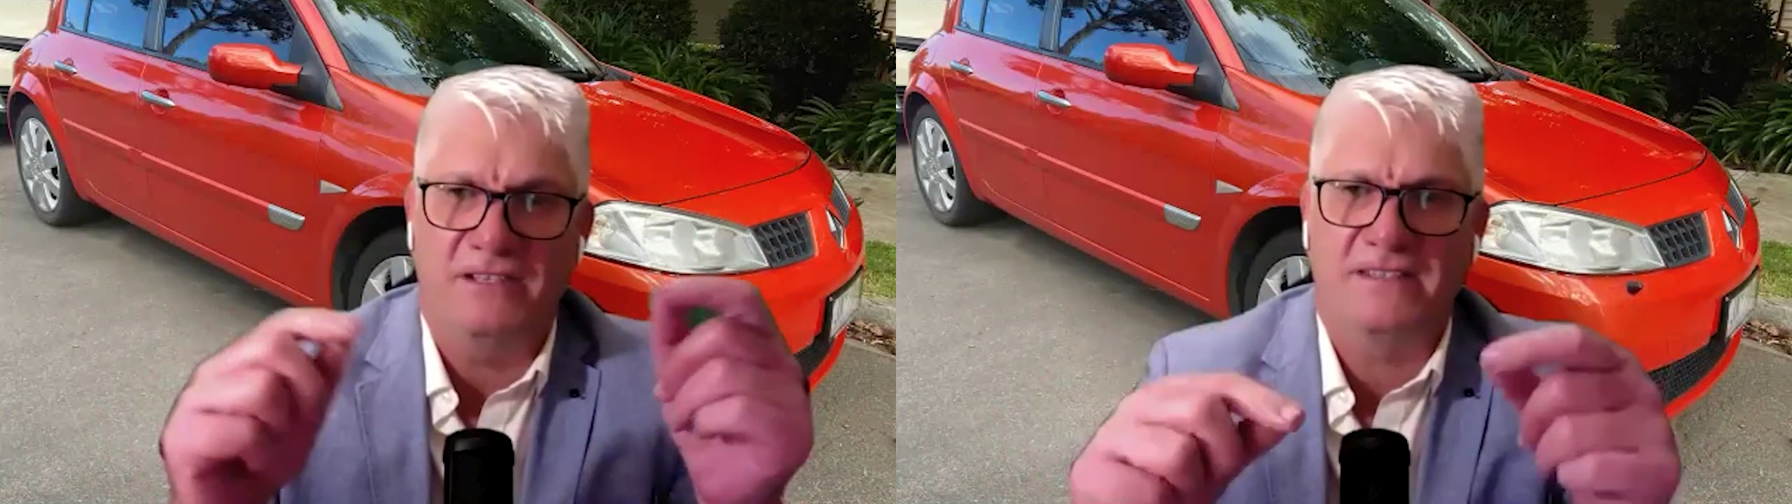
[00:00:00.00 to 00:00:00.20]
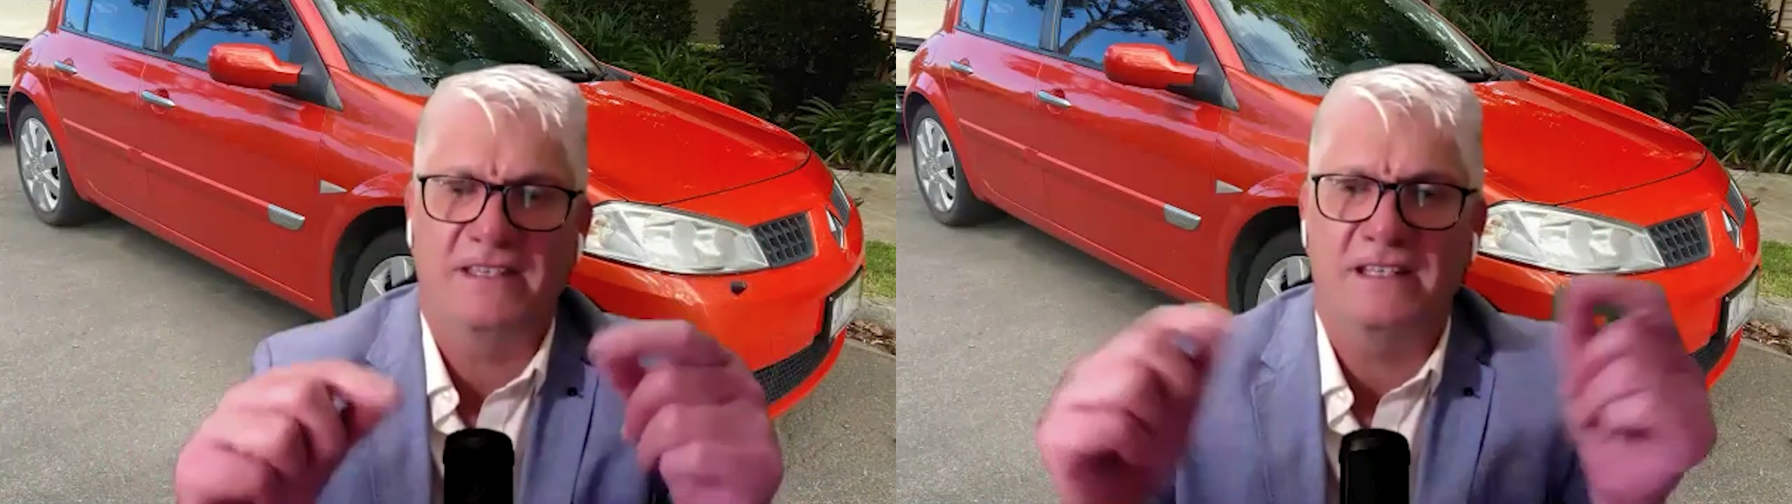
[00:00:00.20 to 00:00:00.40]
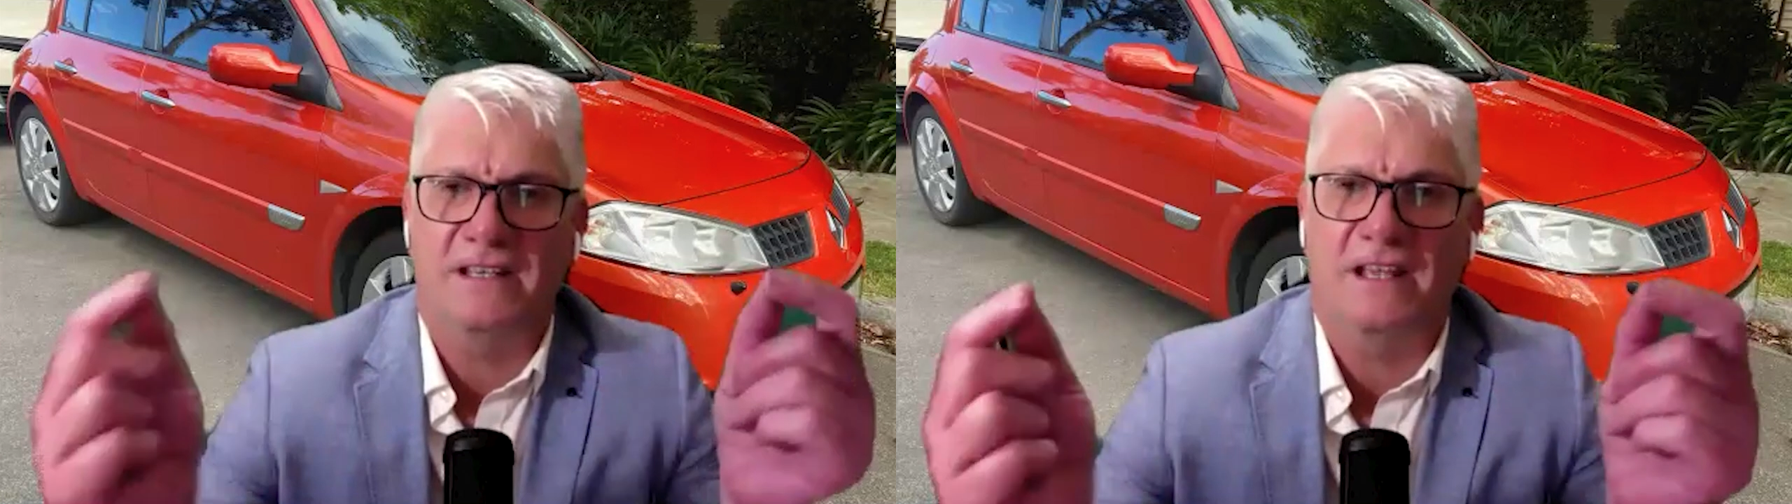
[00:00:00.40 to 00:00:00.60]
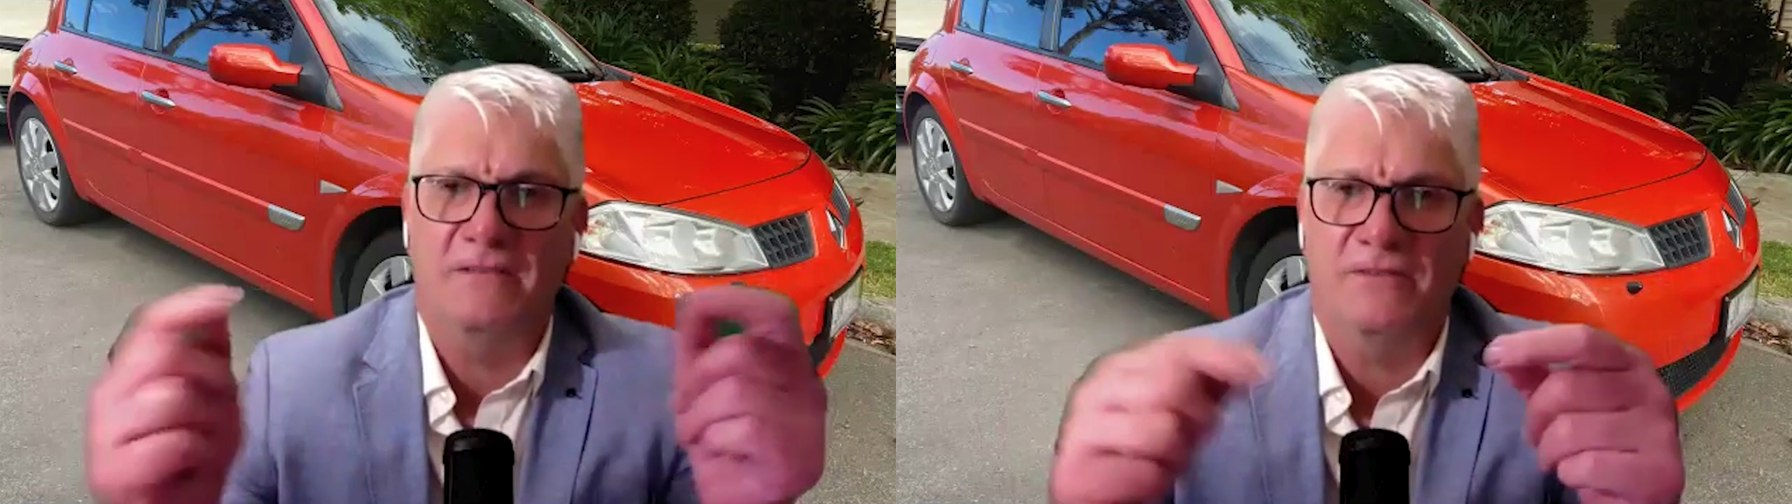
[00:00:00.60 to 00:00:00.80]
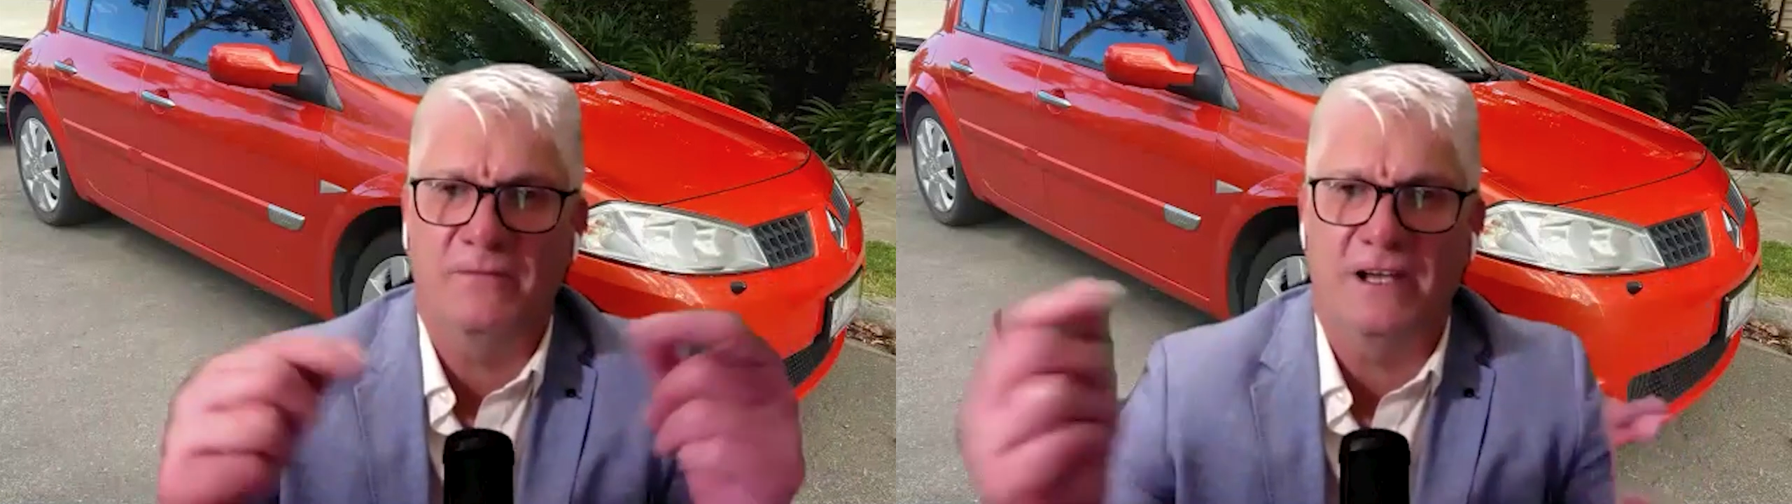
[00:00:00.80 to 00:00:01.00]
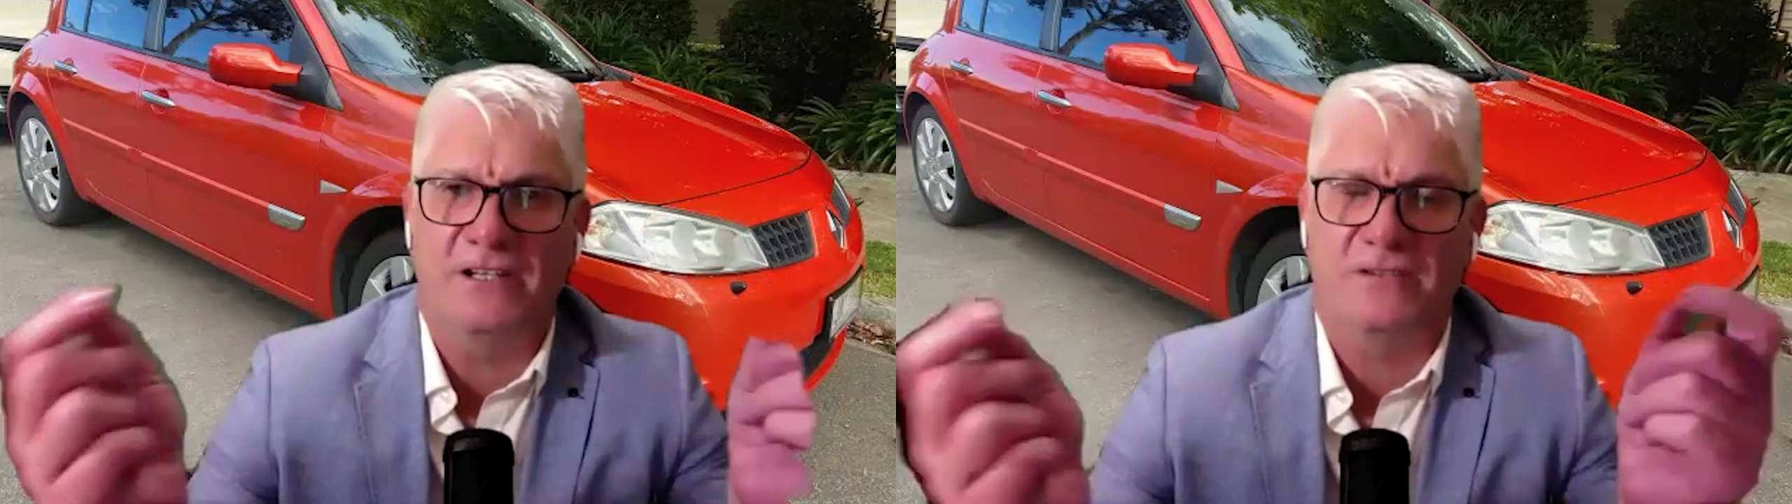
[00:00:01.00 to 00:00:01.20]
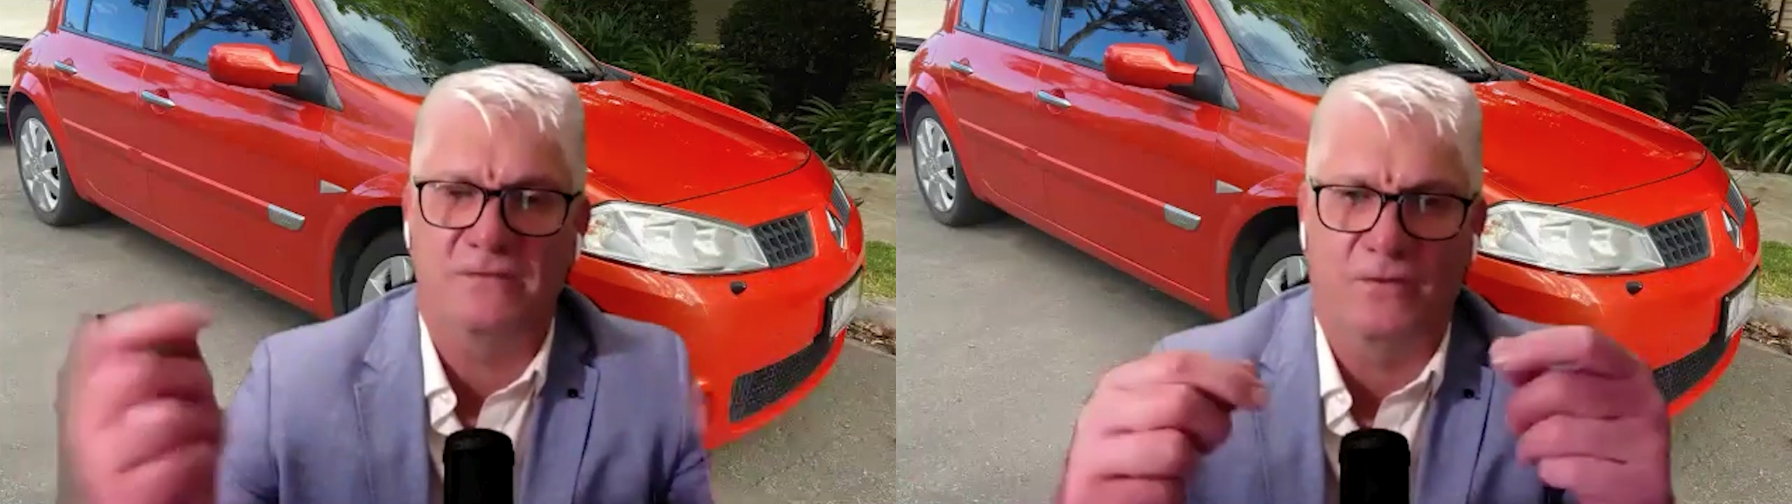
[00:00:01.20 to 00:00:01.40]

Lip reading: You seek information